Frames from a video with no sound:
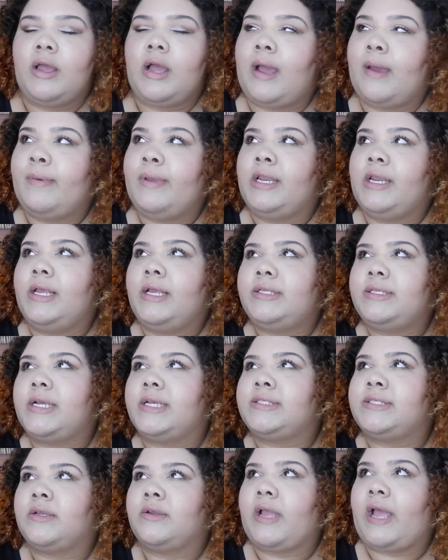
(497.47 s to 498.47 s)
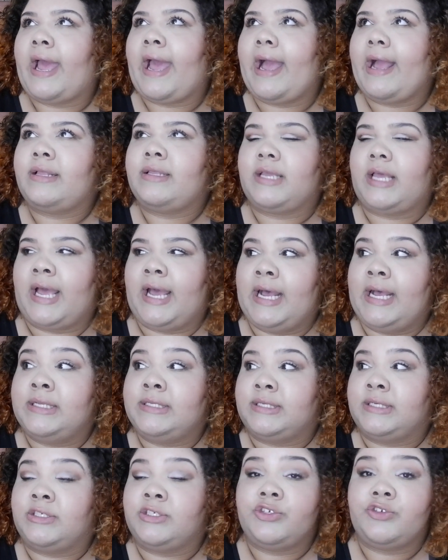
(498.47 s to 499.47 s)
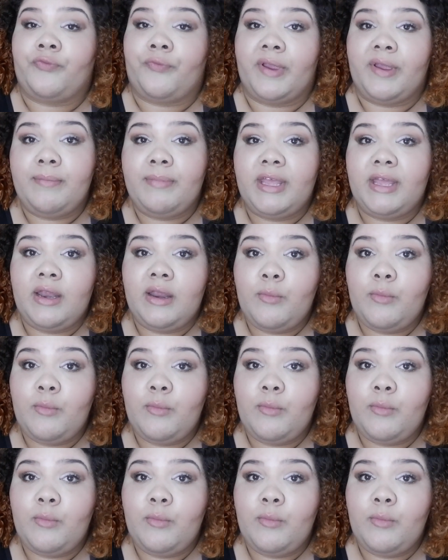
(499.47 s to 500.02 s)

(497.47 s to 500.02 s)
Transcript: I mean, it doesn't act as extremely